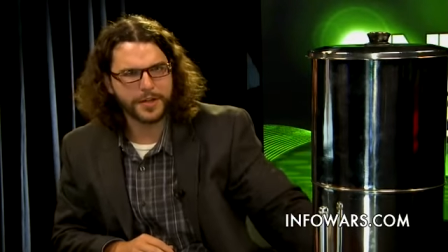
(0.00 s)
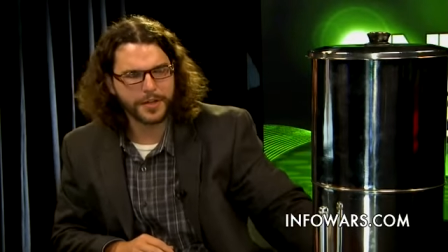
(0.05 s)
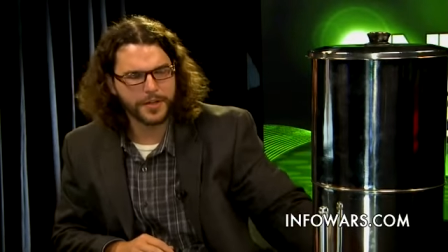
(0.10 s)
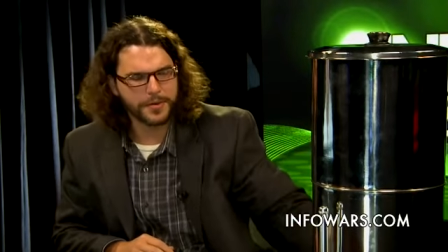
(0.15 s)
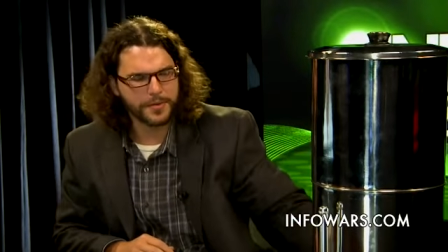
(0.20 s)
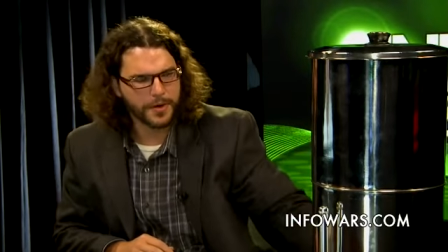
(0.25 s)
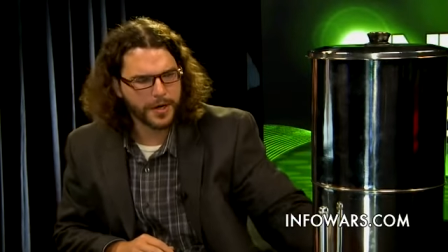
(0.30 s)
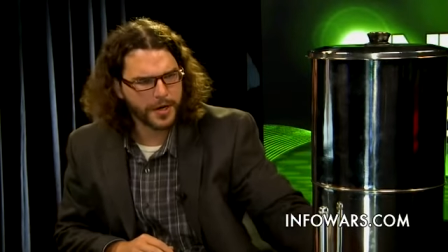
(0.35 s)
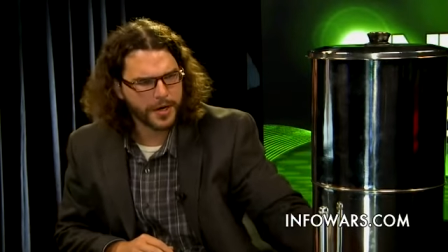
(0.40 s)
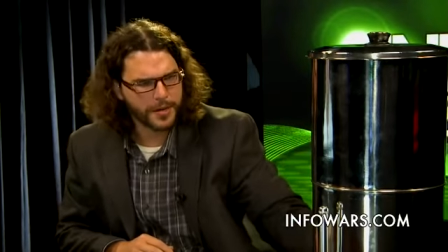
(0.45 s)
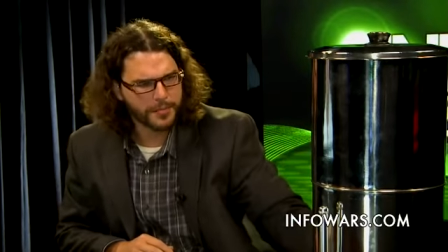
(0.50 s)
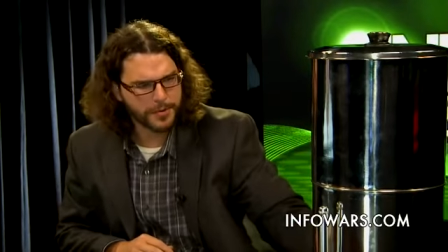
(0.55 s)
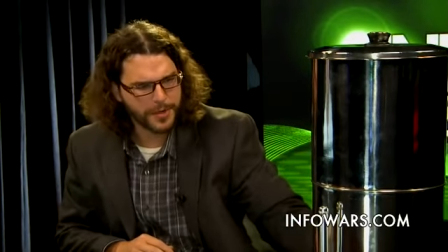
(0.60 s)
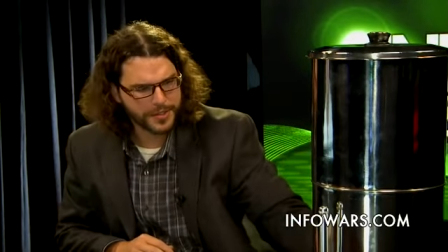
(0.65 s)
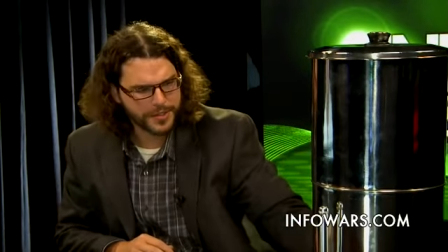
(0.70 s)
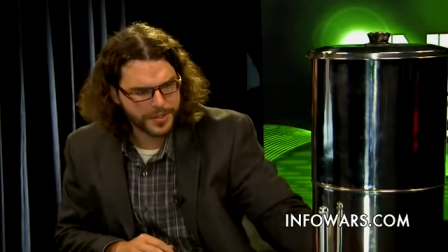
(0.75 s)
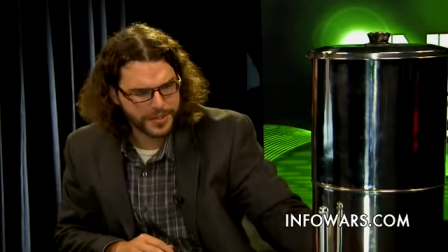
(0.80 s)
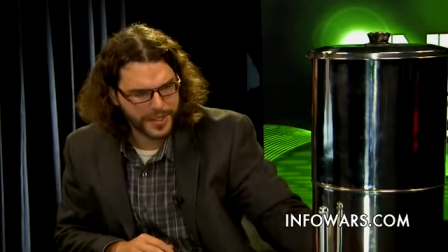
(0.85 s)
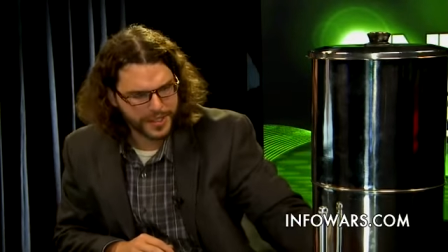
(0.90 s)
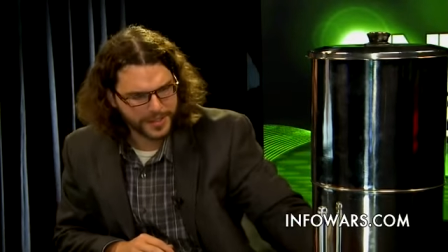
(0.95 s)
or
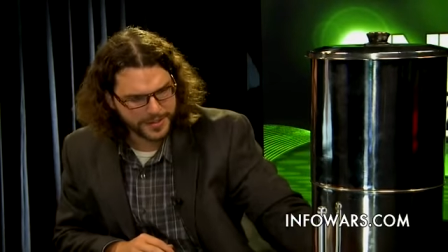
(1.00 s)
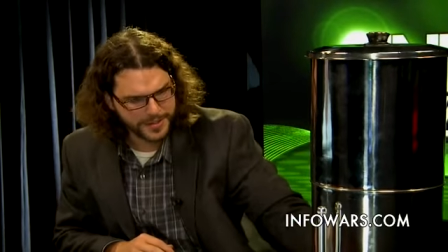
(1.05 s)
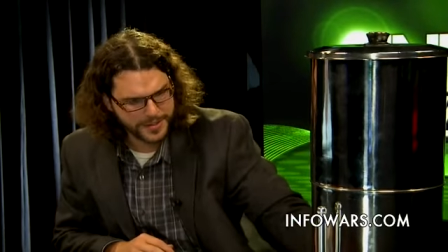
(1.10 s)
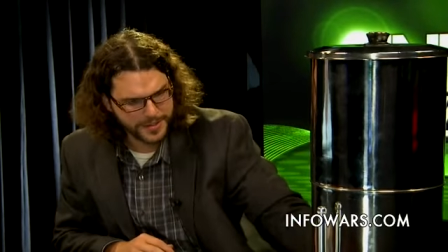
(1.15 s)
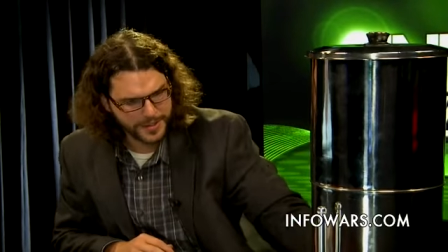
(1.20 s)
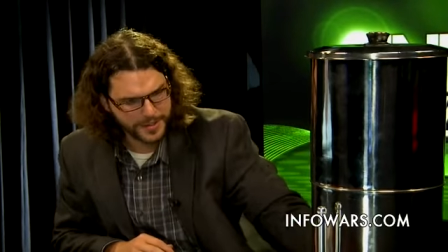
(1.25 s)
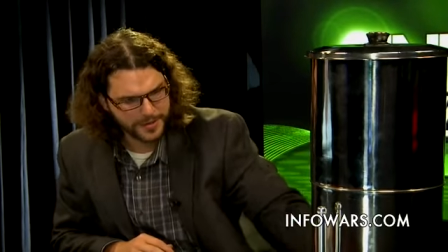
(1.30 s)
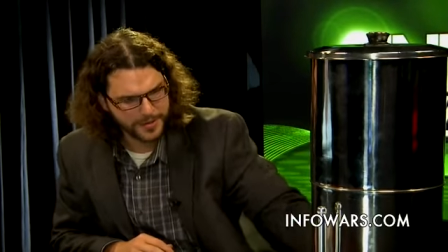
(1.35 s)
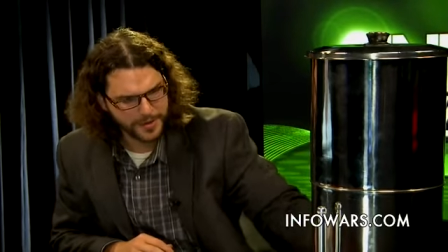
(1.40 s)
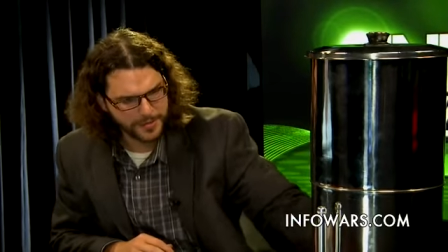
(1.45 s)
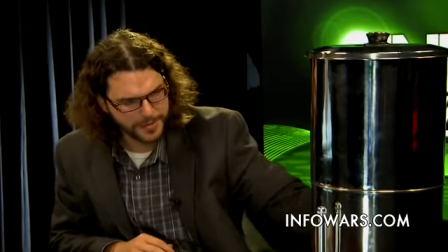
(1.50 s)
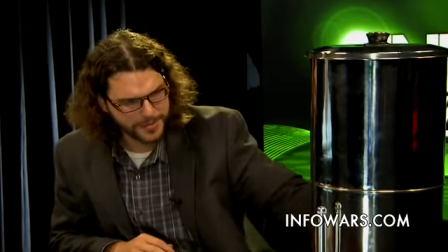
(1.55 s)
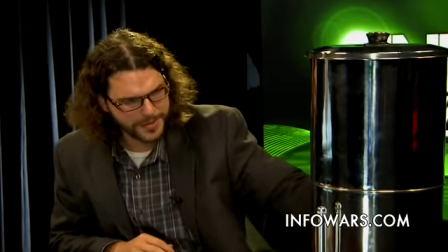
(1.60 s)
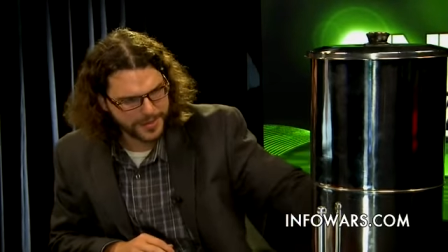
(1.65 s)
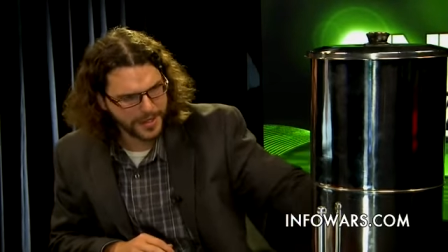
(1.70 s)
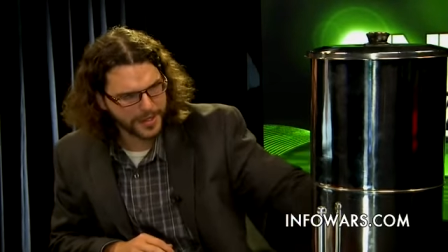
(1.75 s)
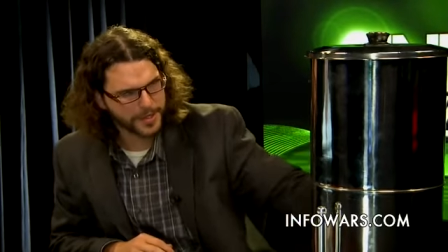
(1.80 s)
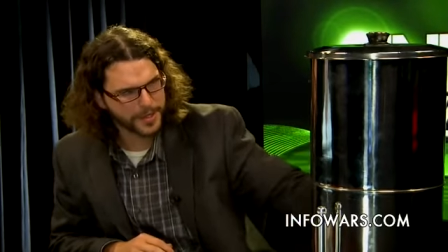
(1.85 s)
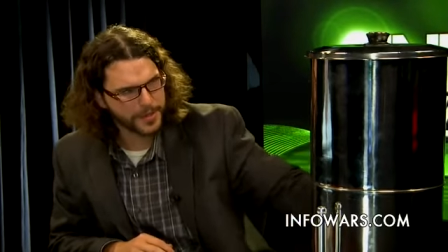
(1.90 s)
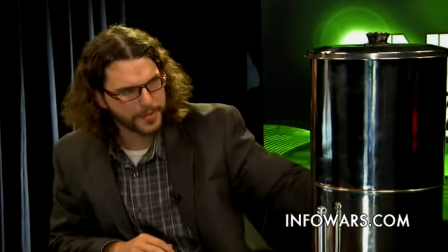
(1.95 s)
brushed stainless steel, almost
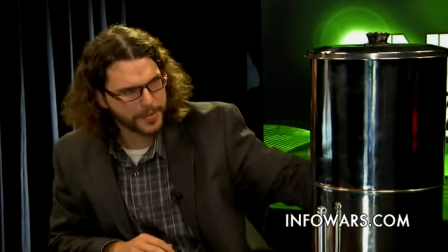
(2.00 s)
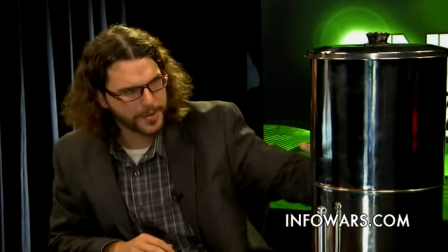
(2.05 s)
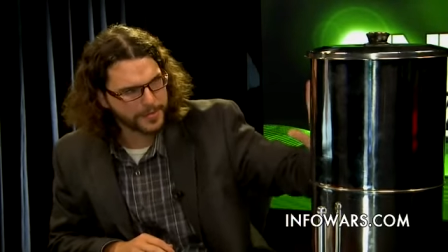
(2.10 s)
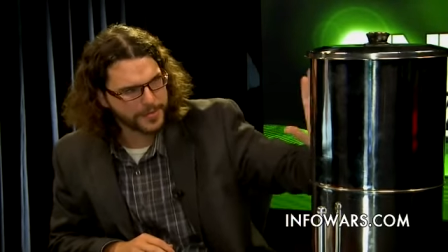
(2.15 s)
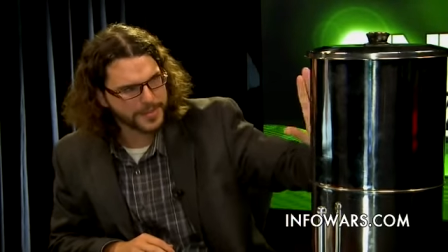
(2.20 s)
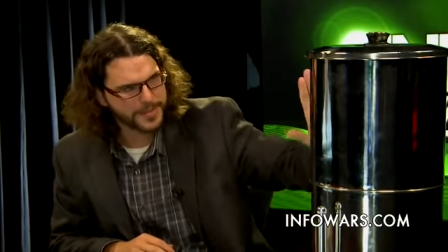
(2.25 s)
said aluminum.